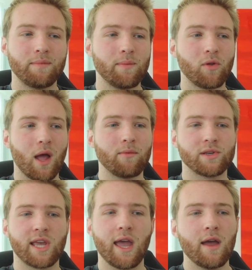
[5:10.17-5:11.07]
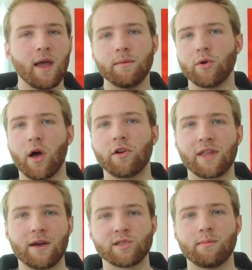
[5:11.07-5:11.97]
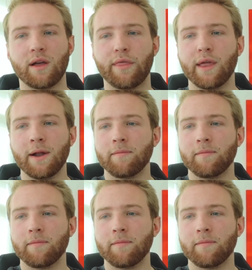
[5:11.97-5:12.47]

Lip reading: People who come to us, hey, I'm doing 100,000 a month.